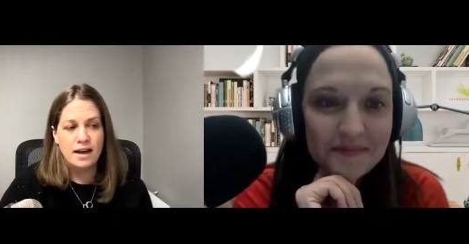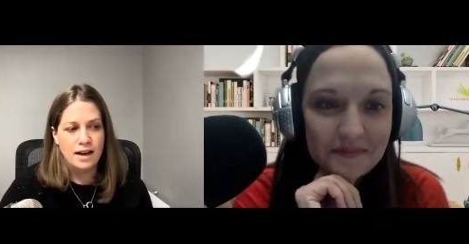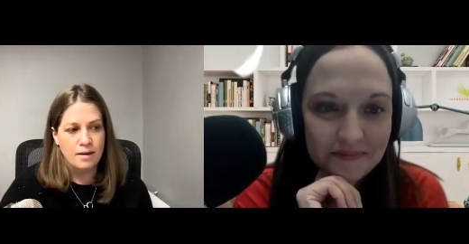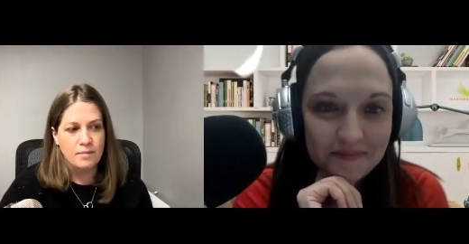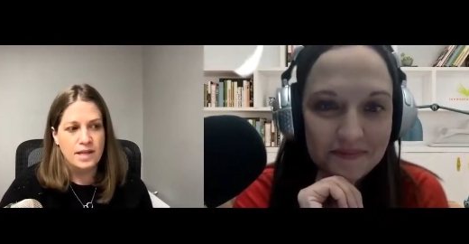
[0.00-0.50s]

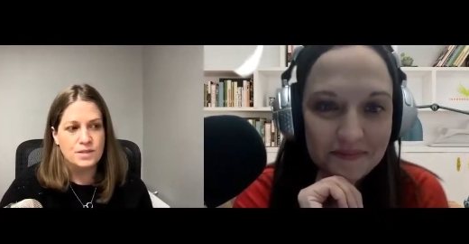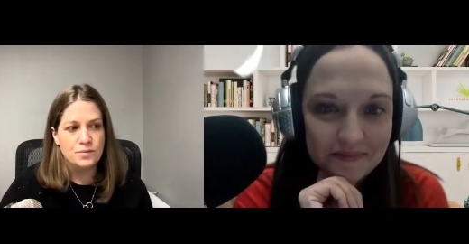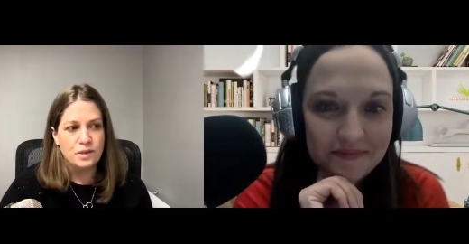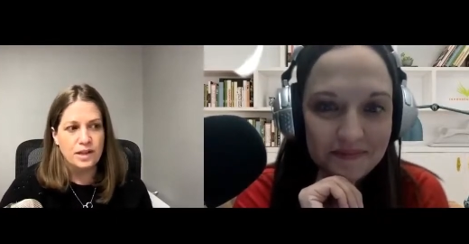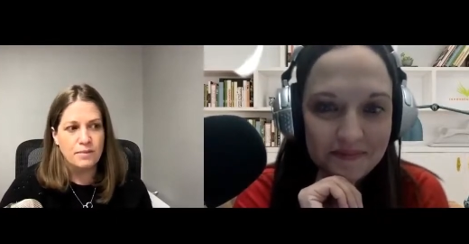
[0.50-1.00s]
Speaker 1: um, it's
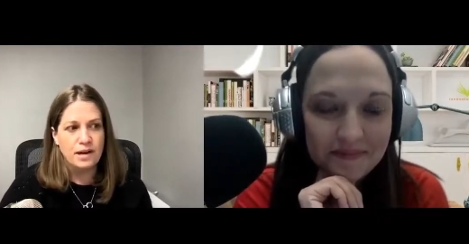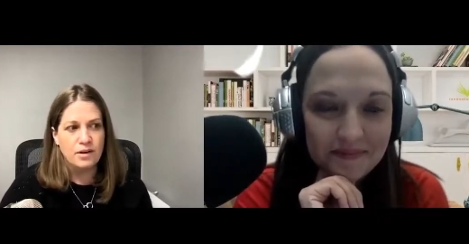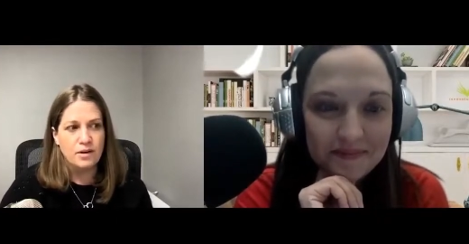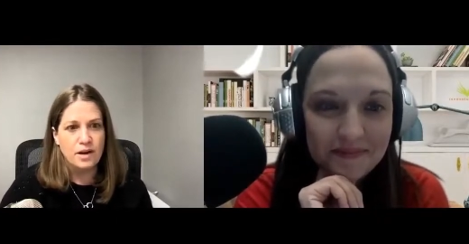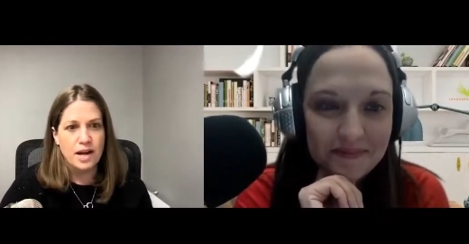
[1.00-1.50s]
really
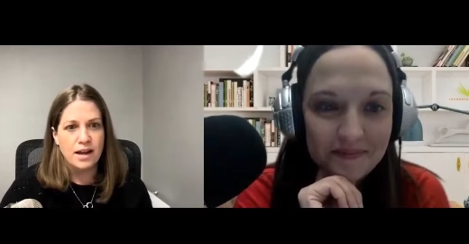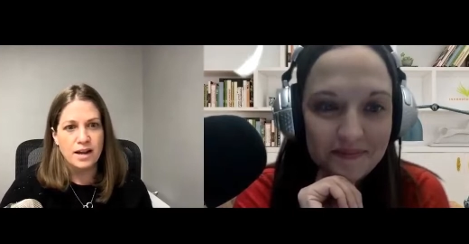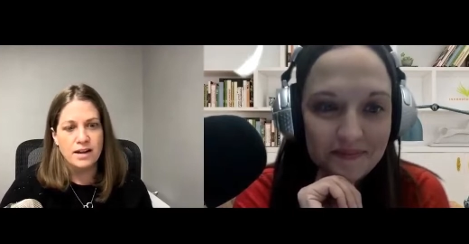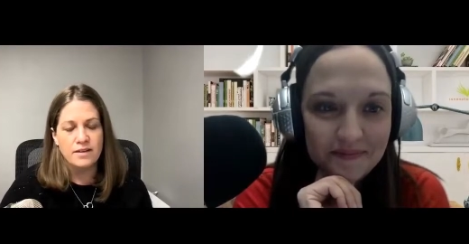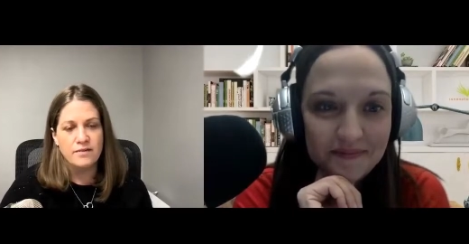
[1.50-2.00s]
about
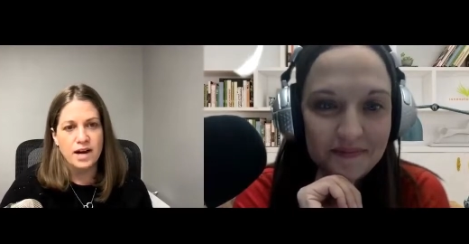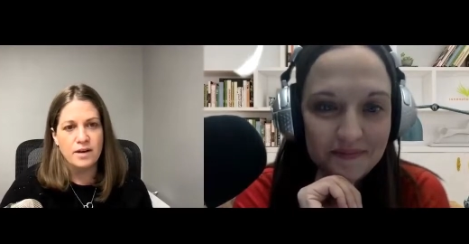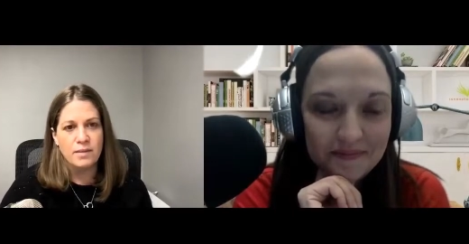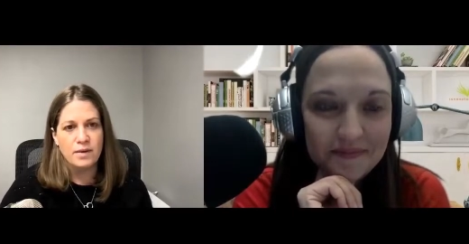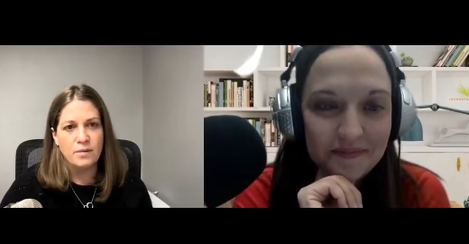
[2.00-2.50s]
creating an
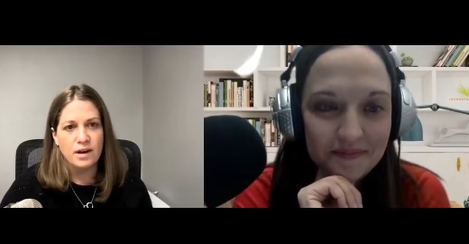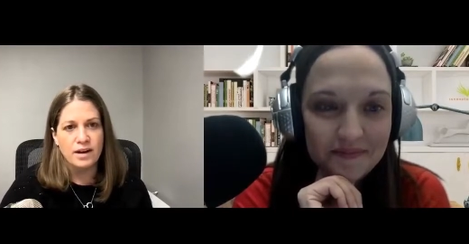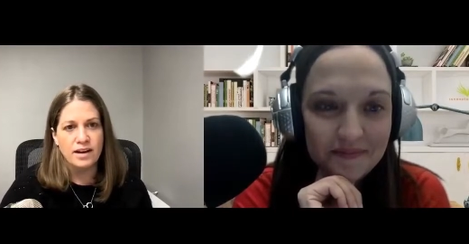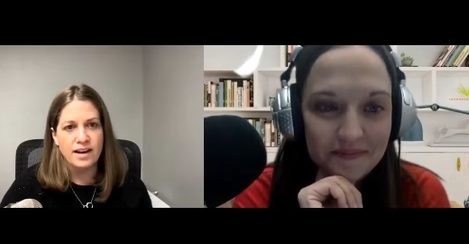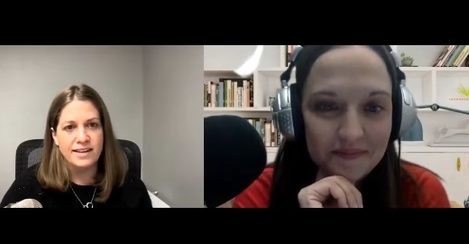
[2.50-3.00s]
environment
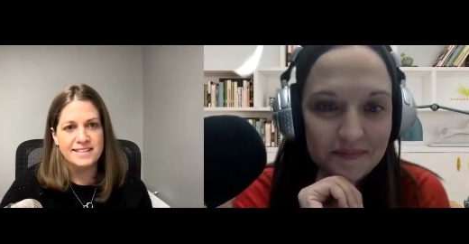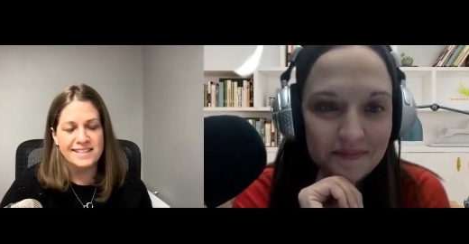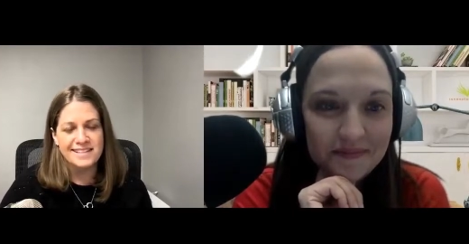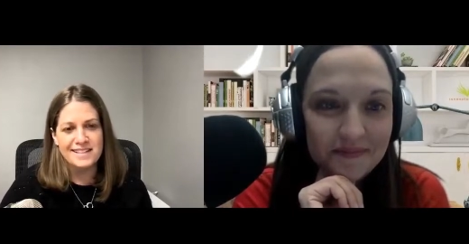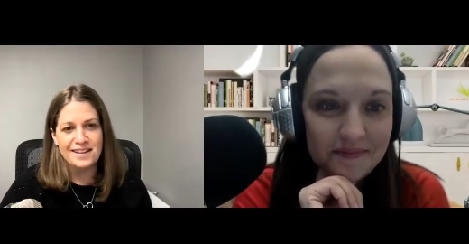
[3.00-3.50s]
where aac
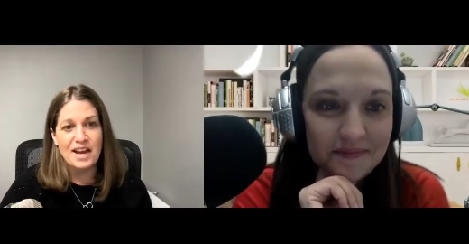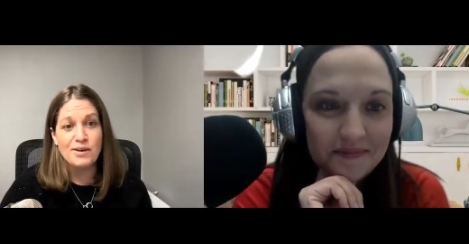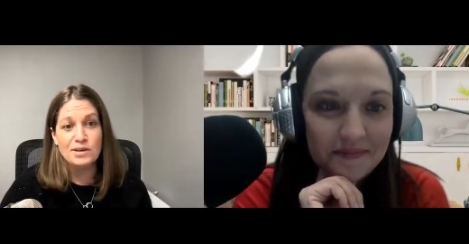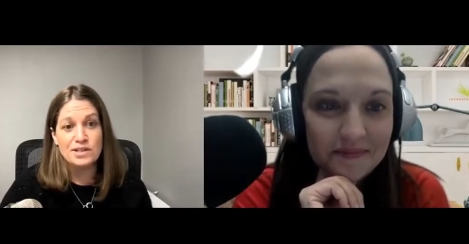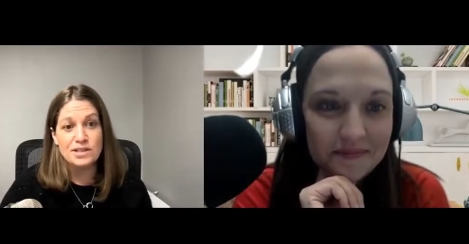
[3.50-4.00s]
is a
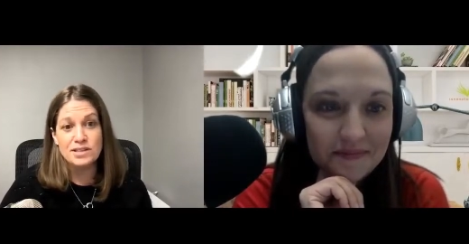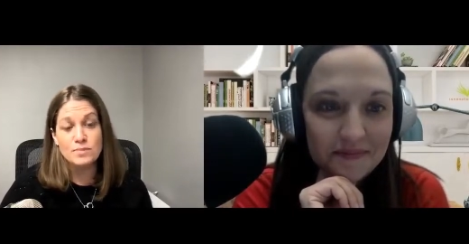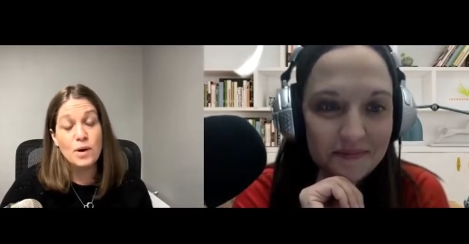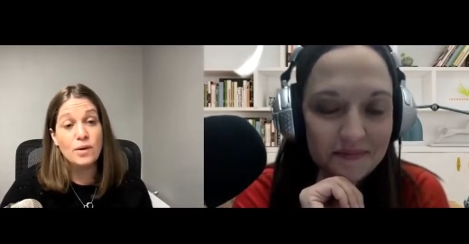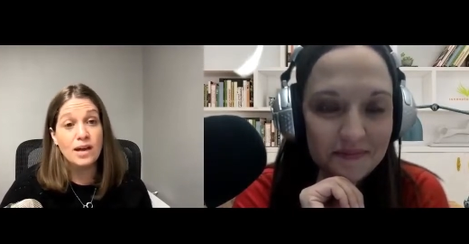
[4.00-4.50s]
language that's
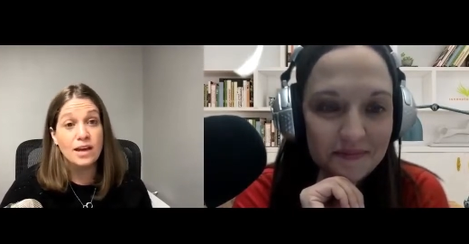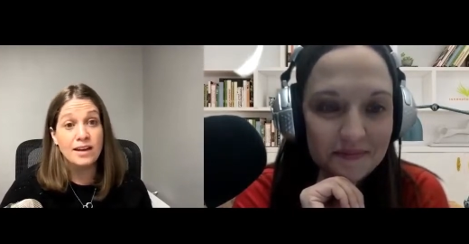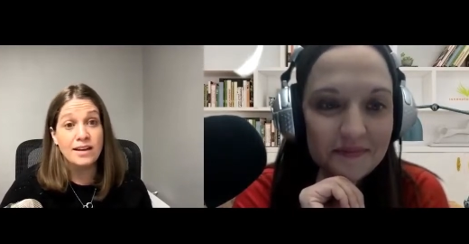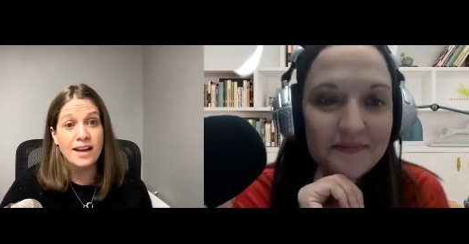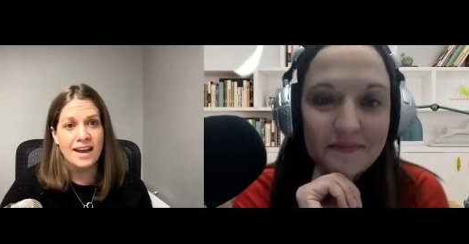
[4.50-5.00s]

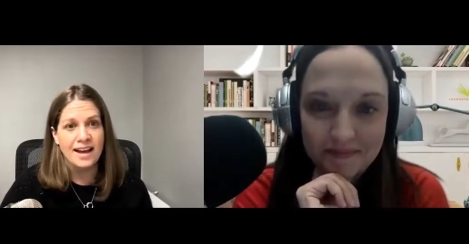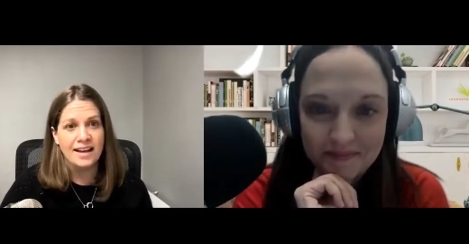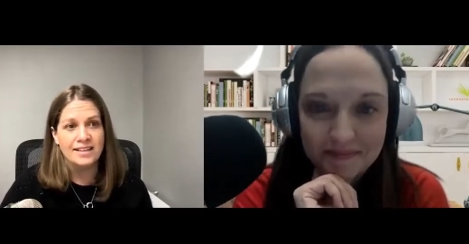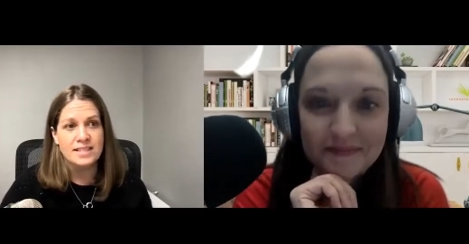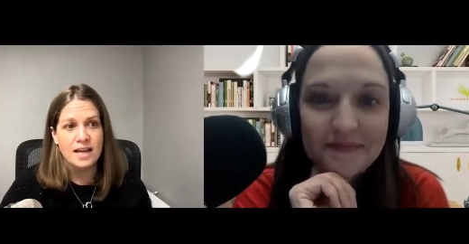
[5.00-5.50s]
spoken
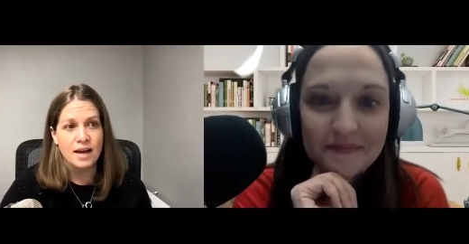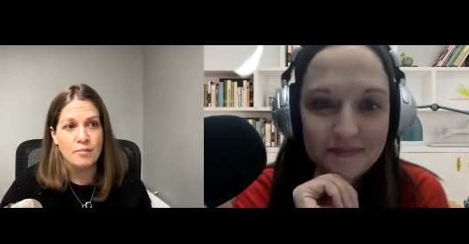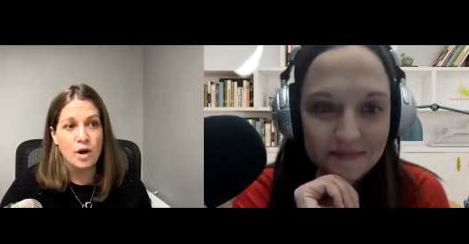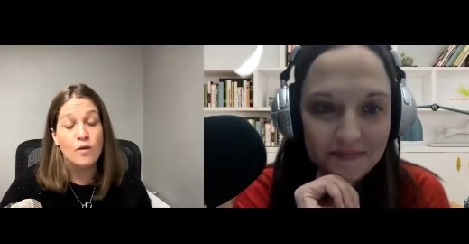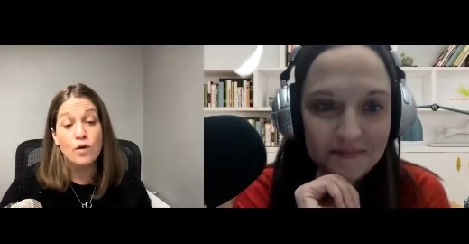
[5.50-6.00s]
and
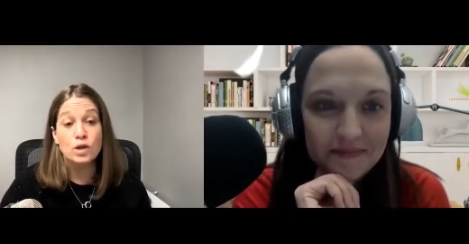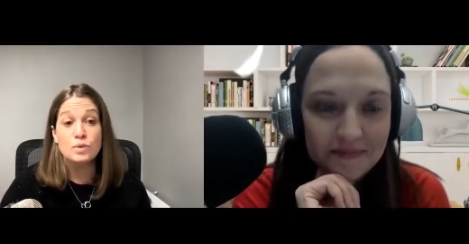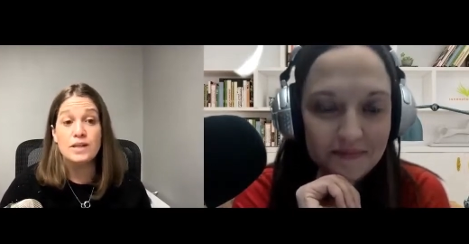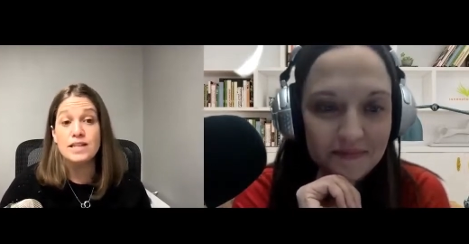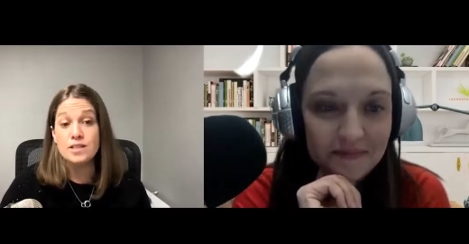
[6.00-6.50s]
um, of
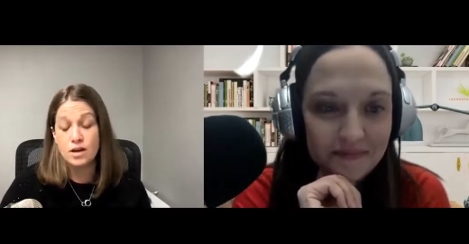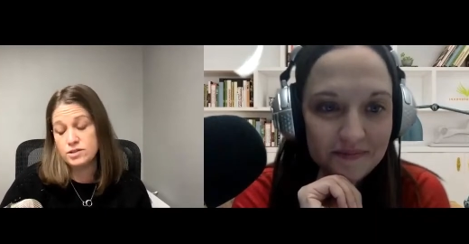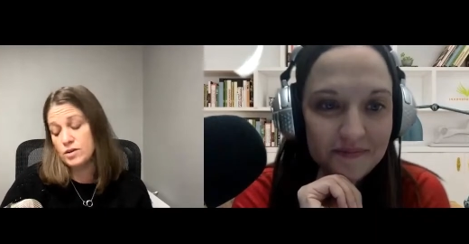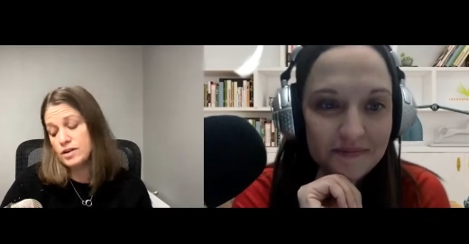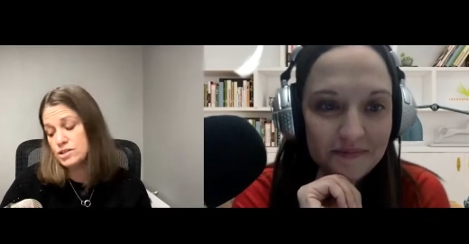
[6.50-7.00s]
course we need to
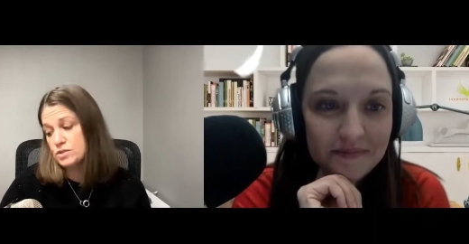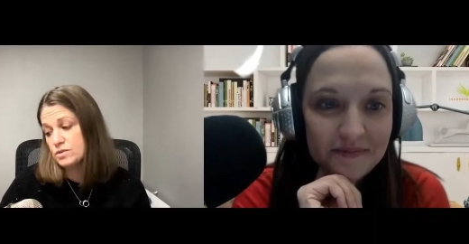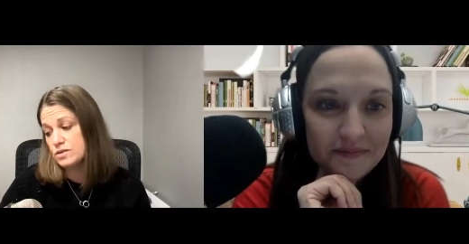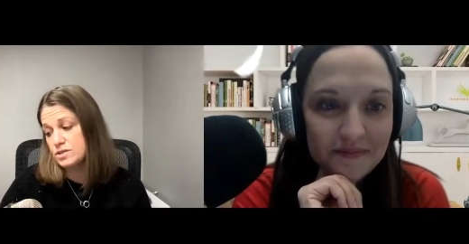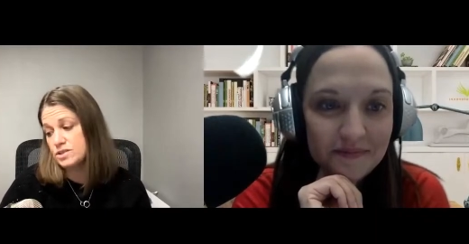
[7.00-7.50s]
also i
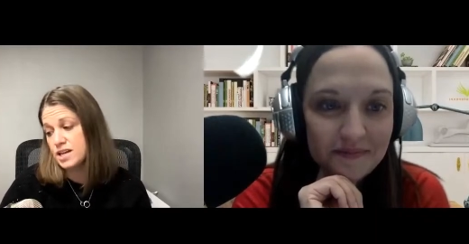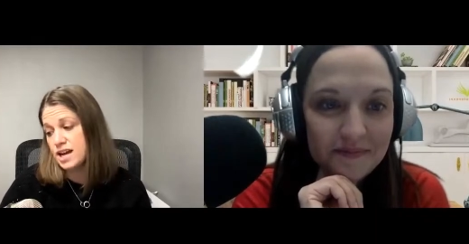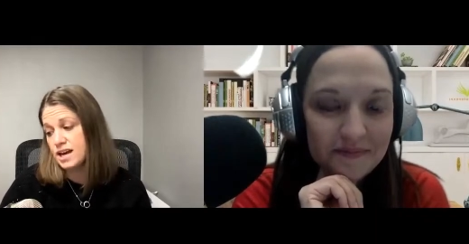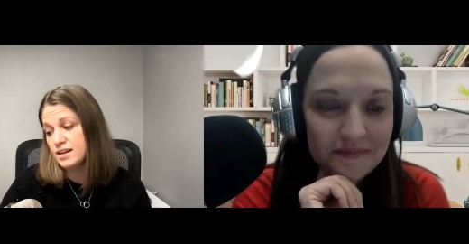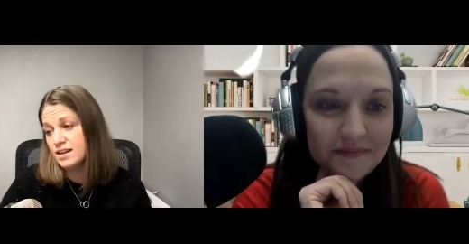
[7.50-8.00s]
just just to
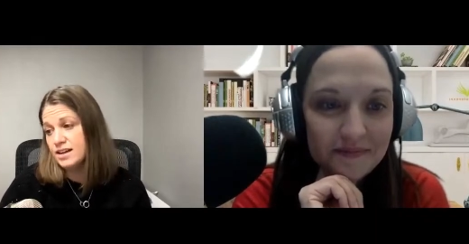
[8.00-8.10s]
add